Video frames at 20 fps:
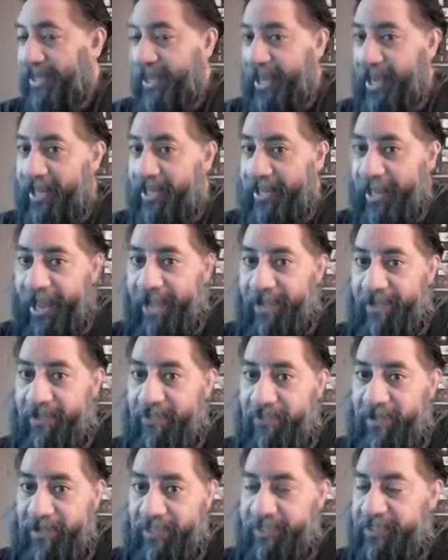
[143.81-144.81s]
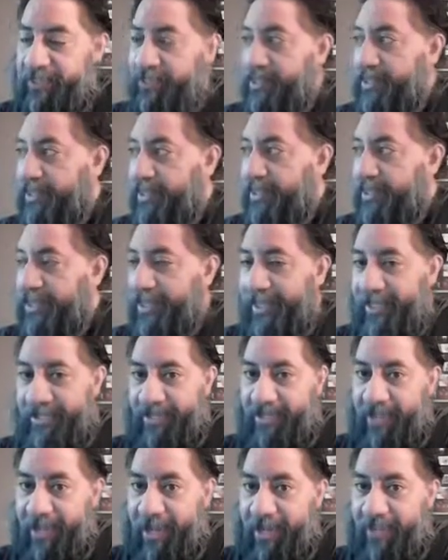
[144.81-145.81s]
And Adam is,
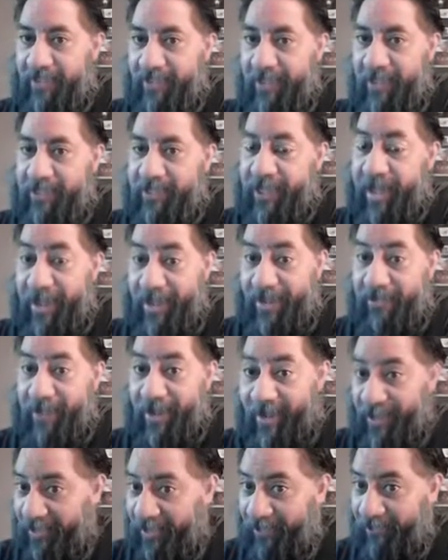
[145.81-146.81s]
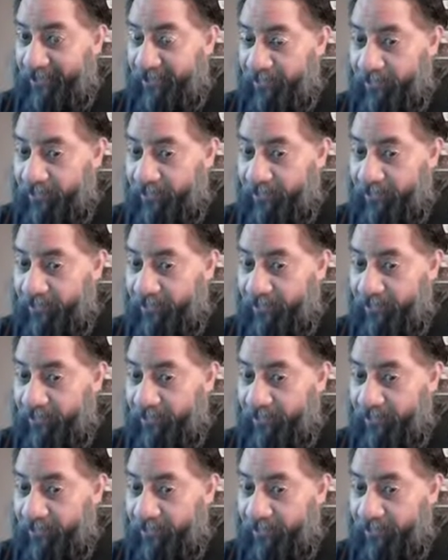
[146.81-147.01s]
his name is Adam and Eve.